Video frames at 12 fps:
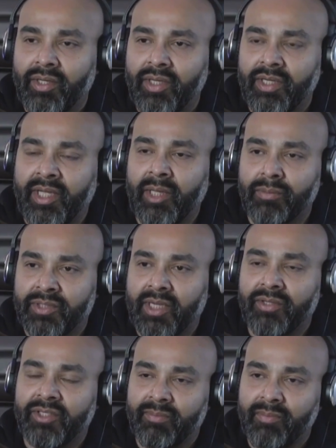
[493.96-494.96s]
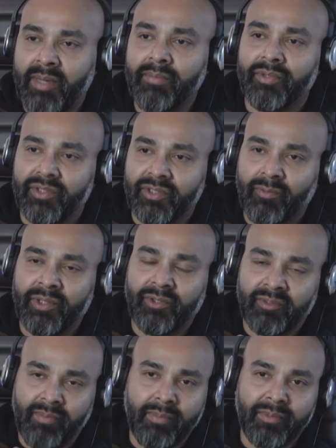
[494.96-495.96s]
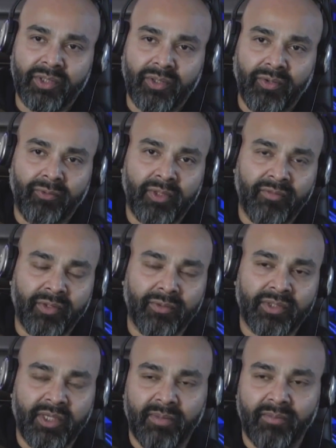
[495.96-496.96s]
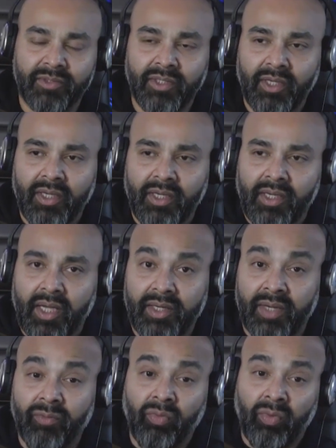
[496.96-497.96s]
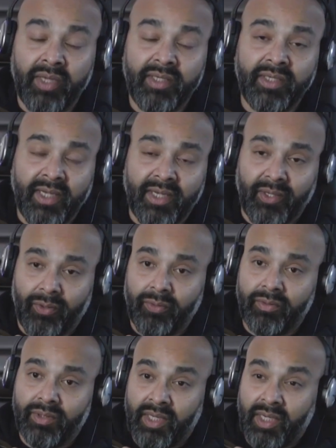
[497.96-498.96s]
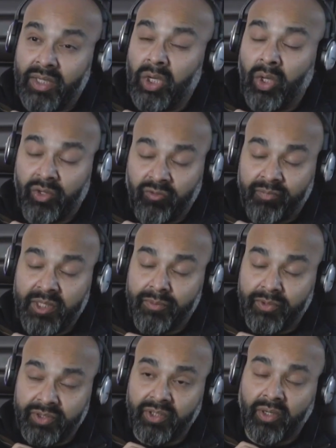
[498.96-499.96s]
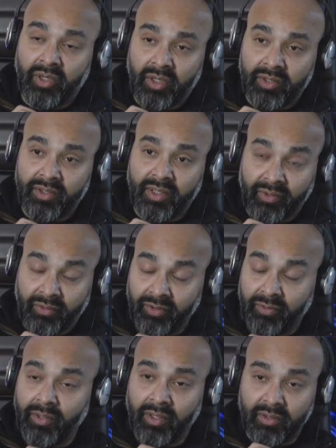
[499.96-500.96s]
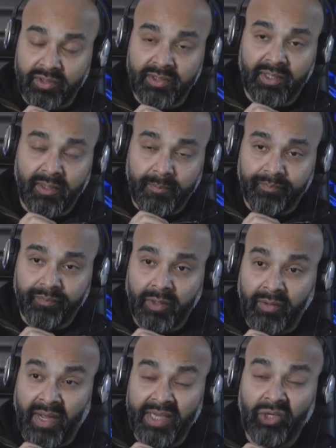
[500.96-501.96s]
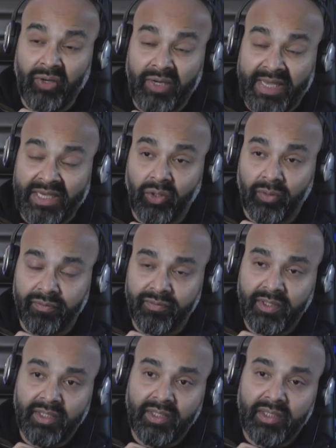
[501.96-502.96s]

it helps out its members when those members are going through difficult times. And right now, a lot of people in the Ohana are going through a hard time. I got laid off,